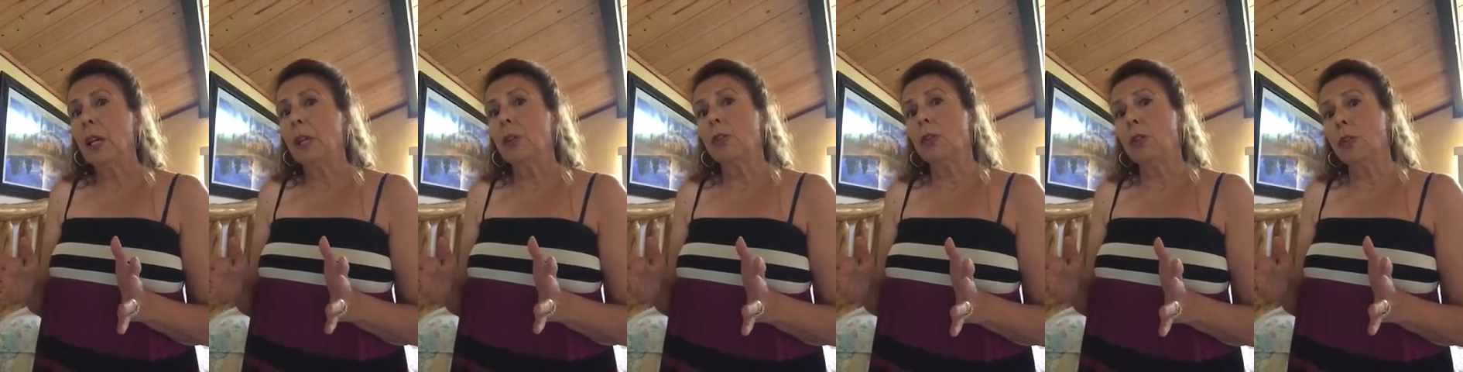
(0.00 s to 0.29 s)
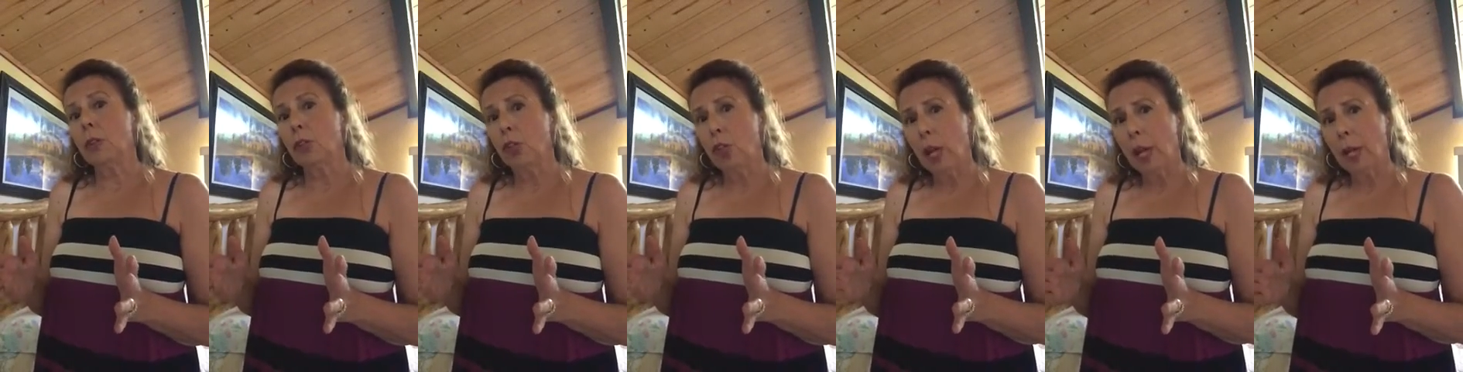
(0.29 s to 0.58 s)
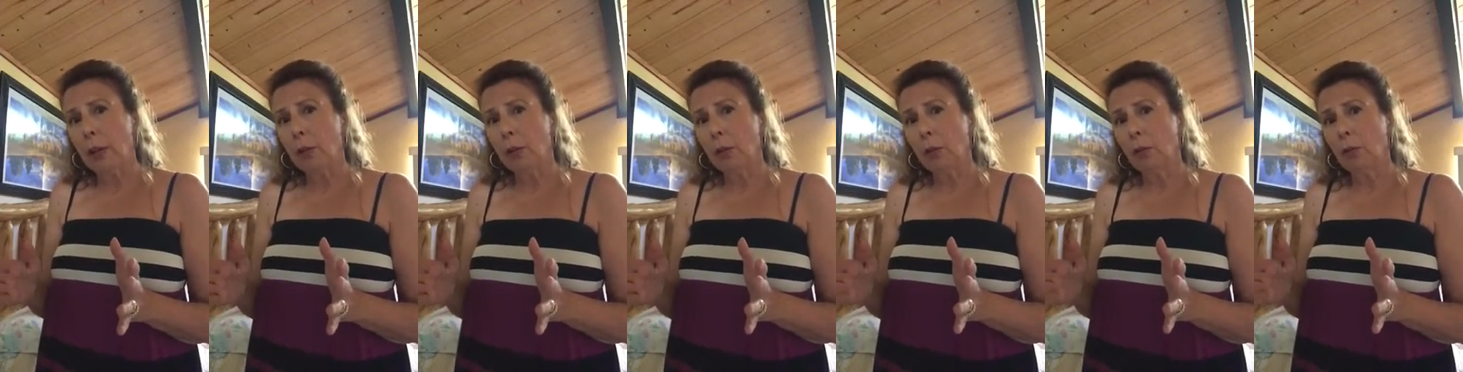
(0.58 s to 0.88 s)
under the
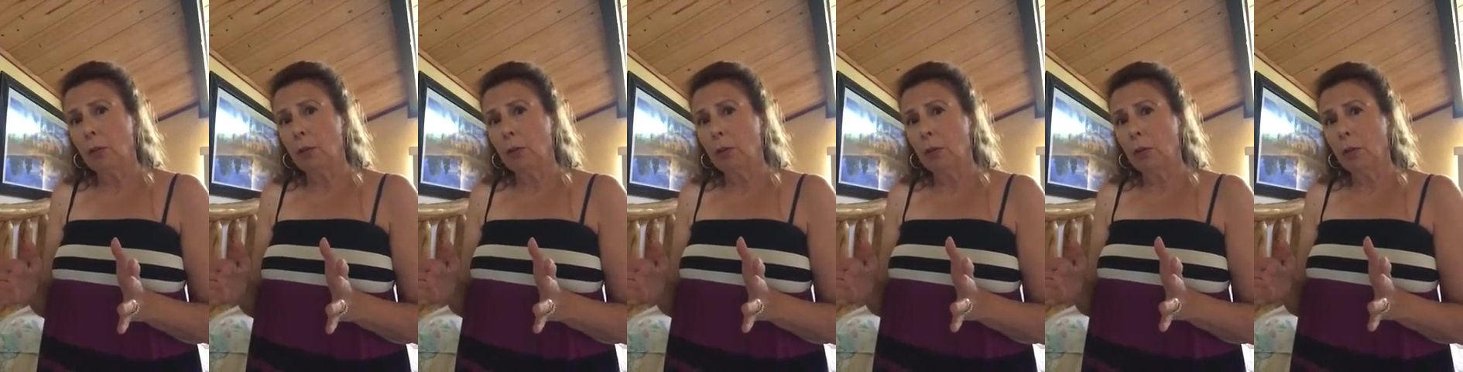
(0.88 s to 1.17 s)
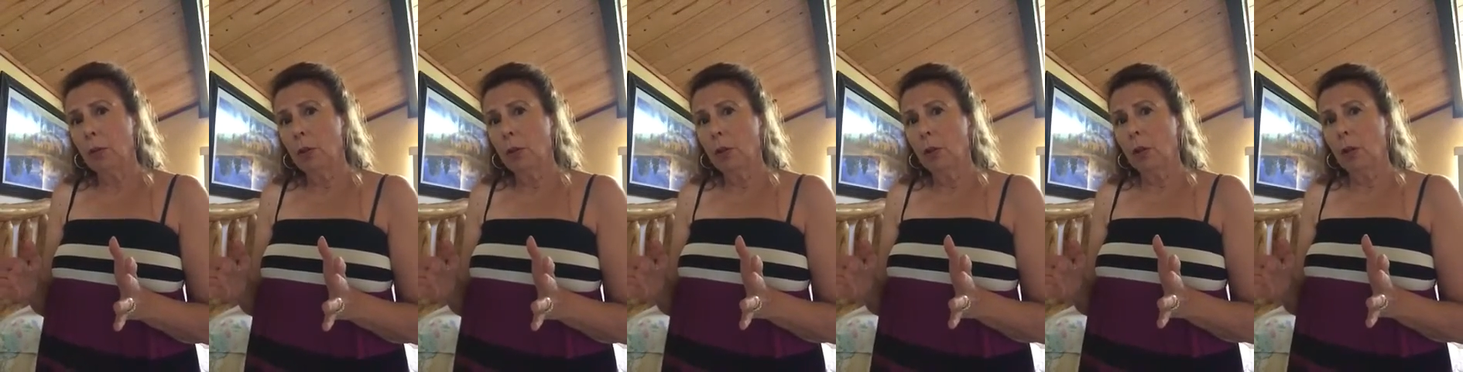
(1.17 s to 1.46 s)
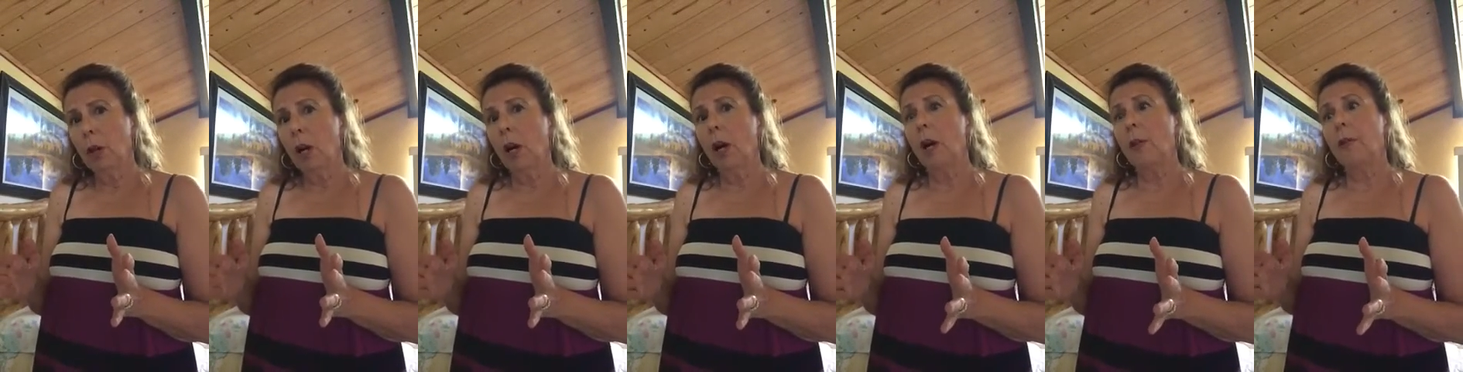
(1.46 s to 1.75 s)
shadow
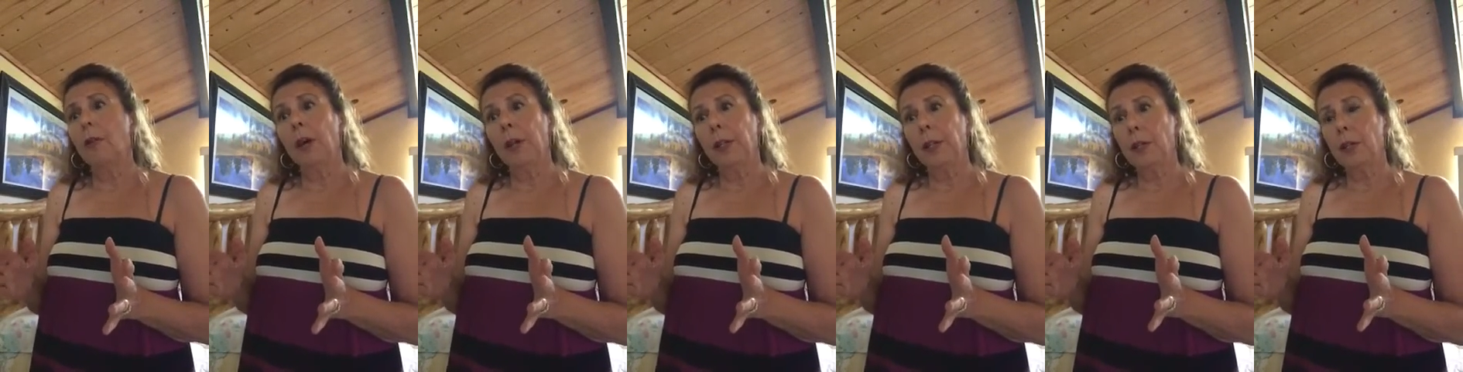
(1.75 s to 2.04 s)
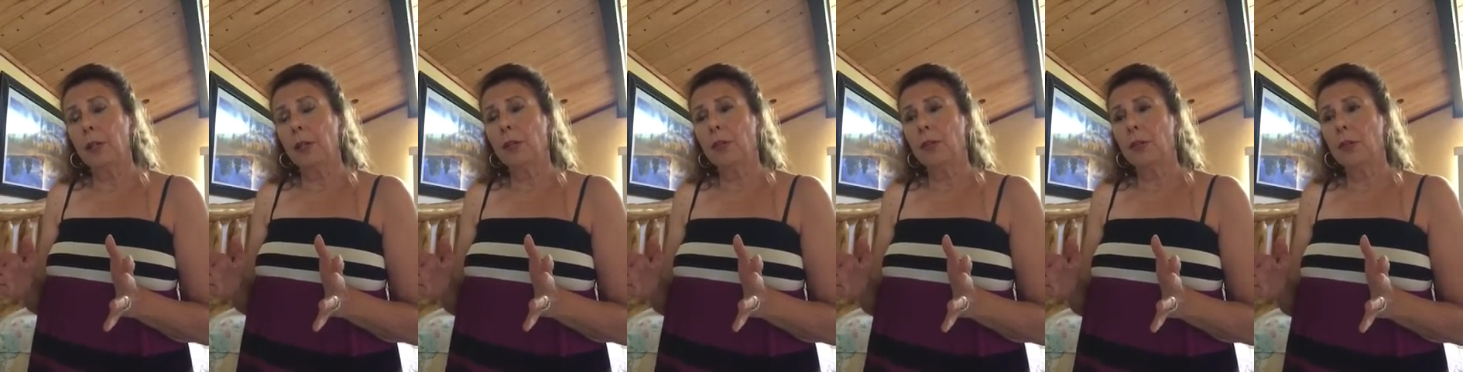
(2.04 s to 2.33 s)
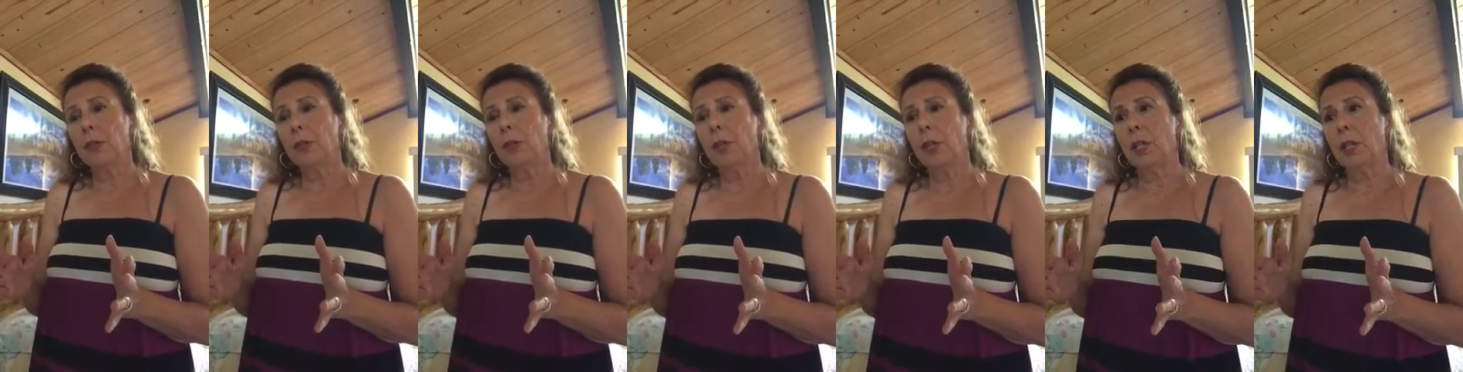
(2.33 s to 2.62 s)
of
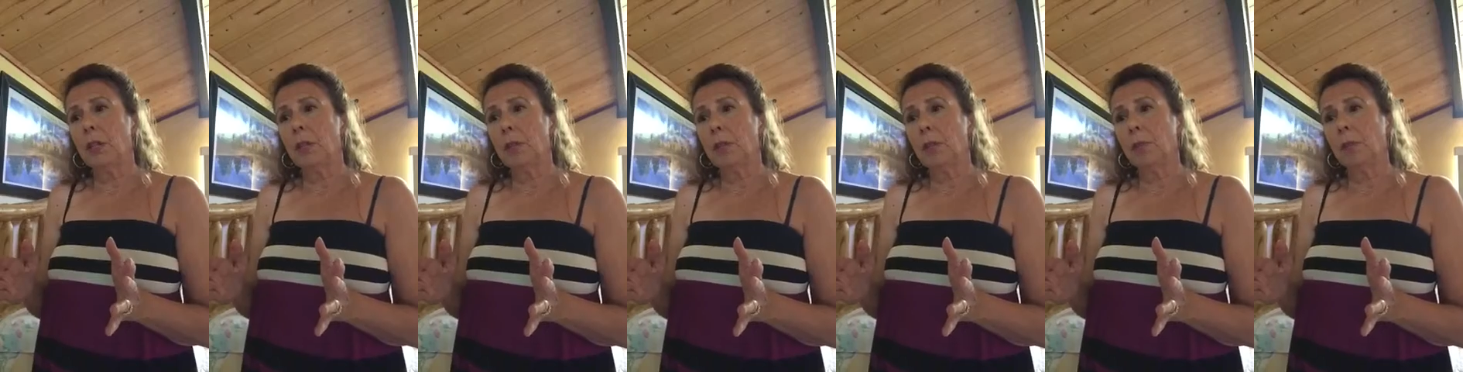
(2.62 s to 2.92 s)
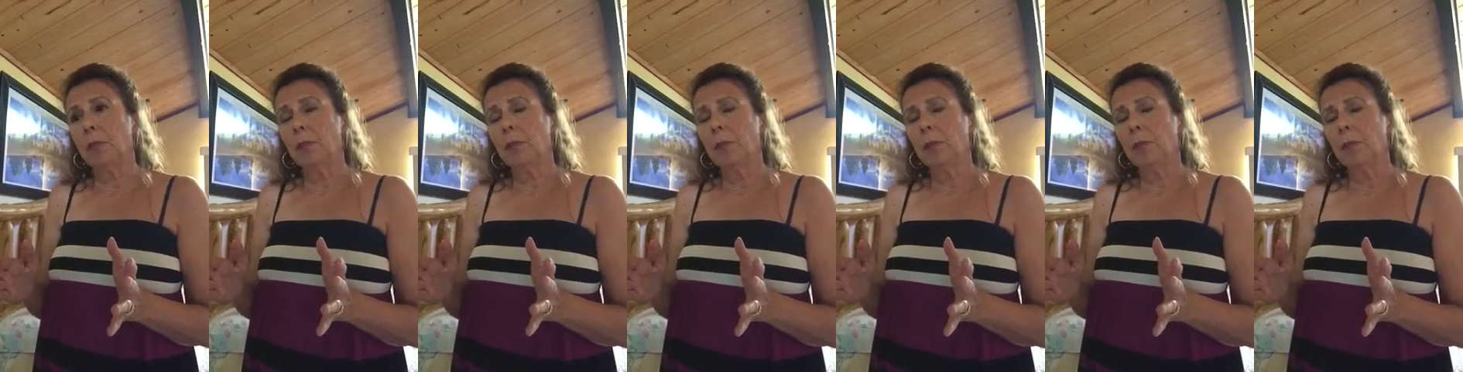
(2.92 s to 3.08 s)
Huntington's disease.